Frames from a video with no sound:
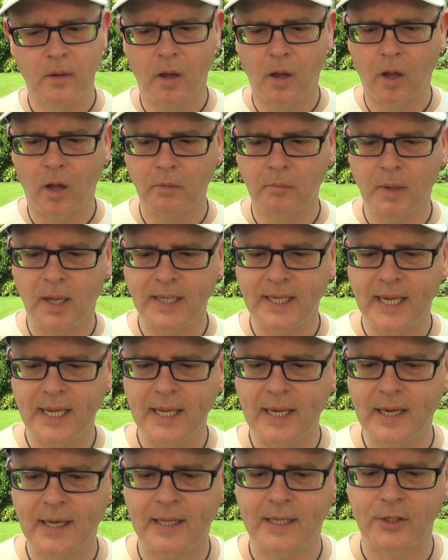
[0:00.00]
on my
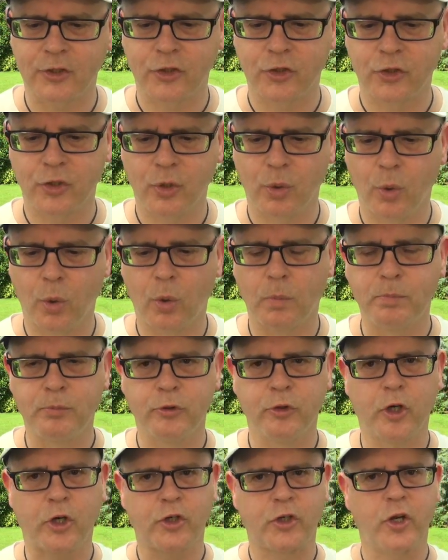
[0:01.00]
English or
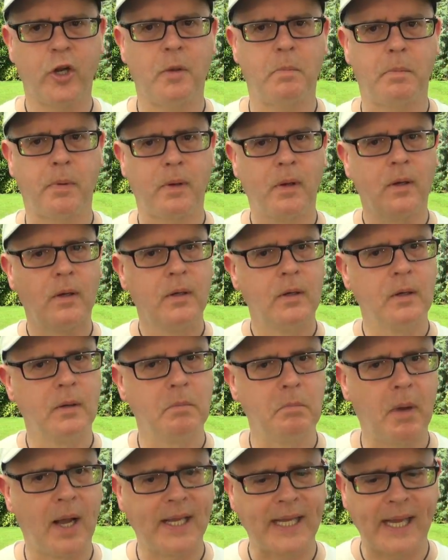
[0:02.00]
brush up
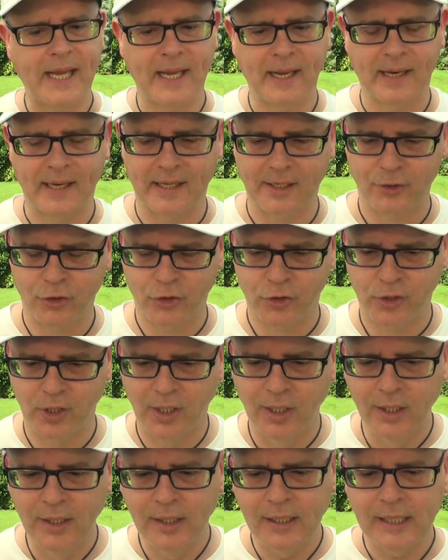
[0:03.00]
my English.
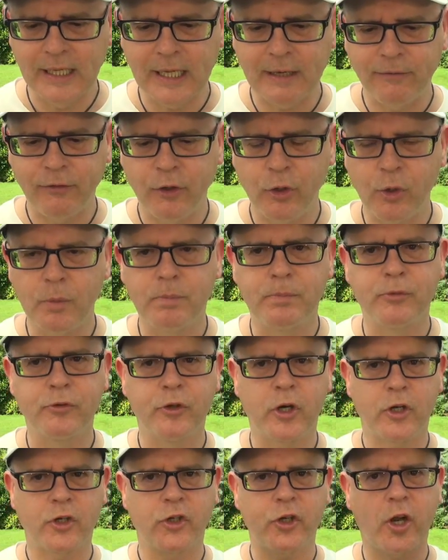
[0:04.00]
If you
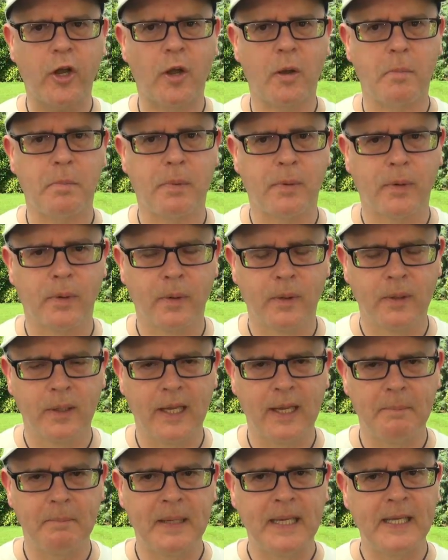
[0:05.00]
brush up,
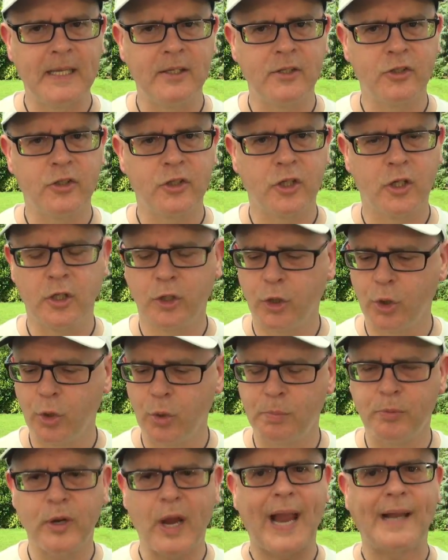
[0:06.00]
it means
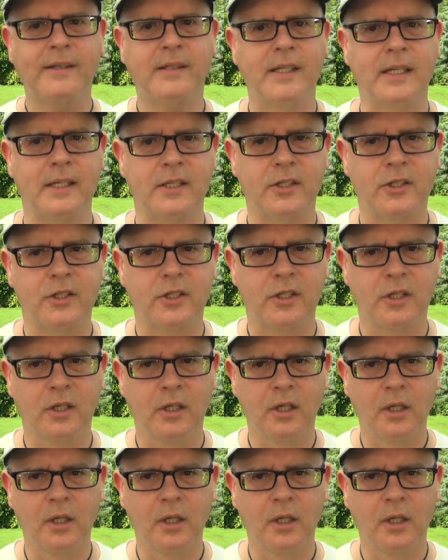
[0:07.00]
you practice